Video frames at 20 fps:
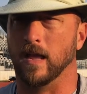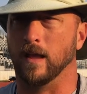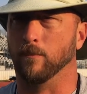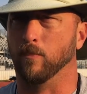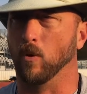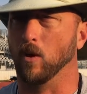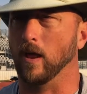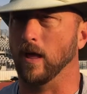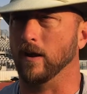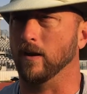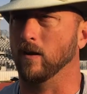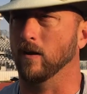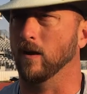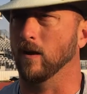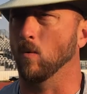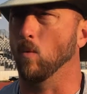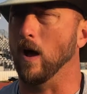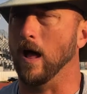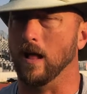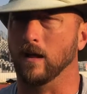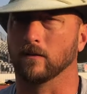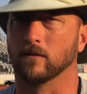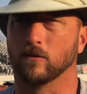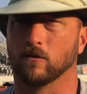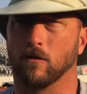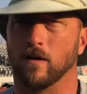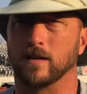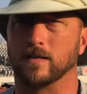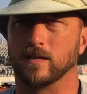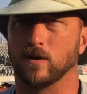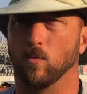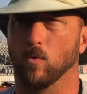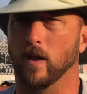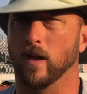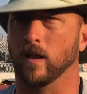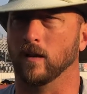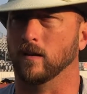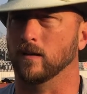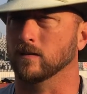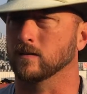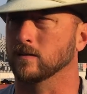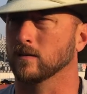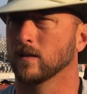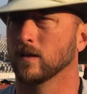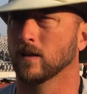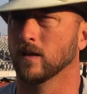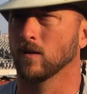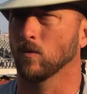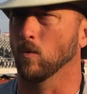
and pull out a wild and crazy win, because